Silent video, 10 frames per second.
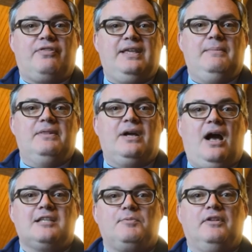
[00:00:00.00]
theme in the
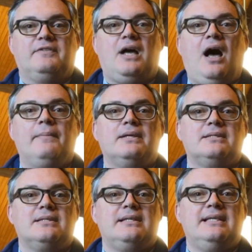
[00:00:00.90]
Gospel of
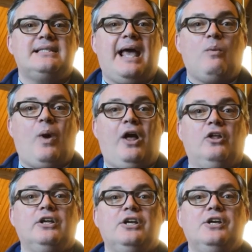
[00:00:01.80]
Thomas is that
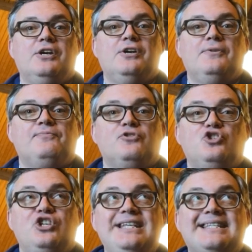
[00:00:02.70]
while
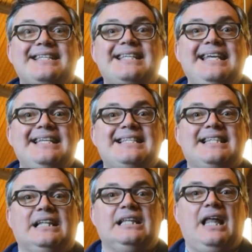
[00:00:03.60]
Jesus is
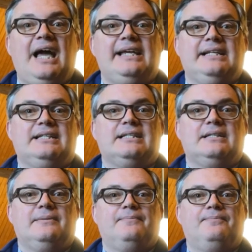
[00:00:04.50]
the
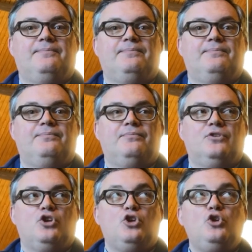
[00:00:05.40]
light,
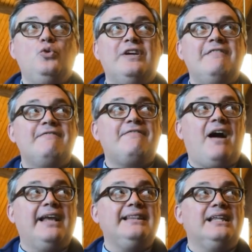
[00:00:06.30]
you can
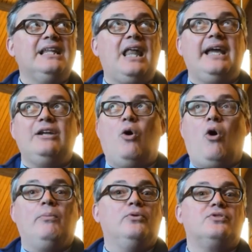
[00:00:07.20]
find the light
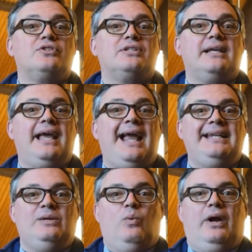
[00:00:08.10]
almost
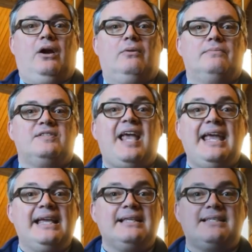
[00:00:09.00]
anywhere. Saying